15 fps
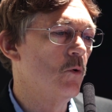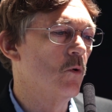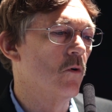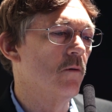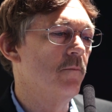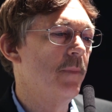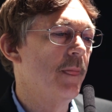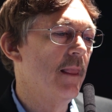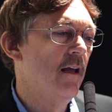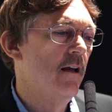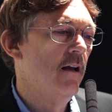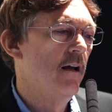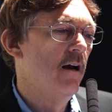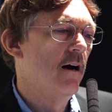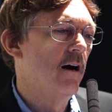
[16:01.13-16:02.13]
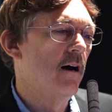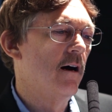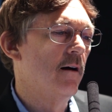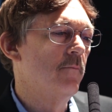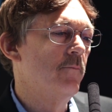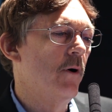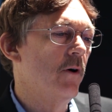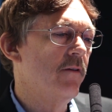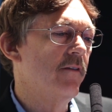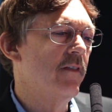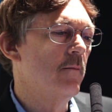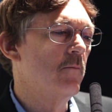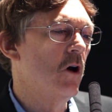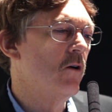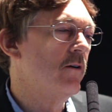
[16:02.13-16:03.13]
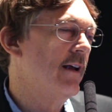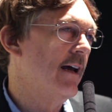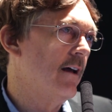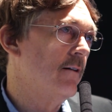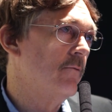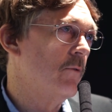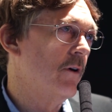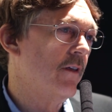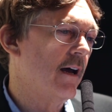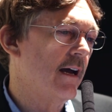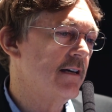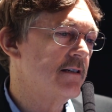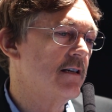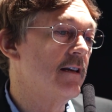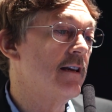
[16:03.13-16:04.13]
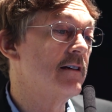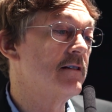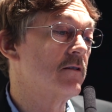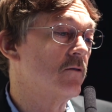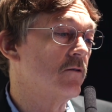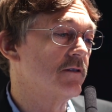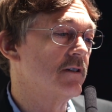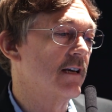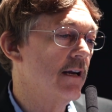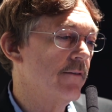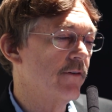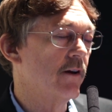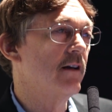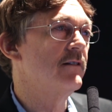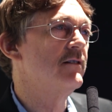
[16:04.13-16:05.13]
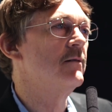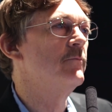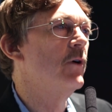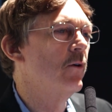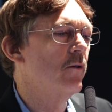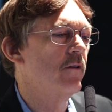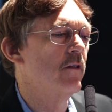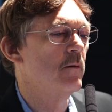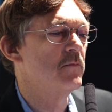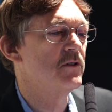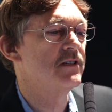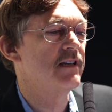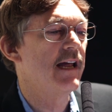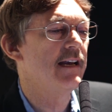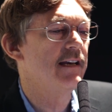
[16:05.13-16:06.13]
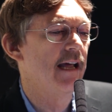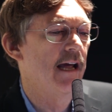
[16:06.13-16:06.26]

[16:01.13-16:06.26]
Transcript: pool. Both of them go down with high statistical significance, and both of them stay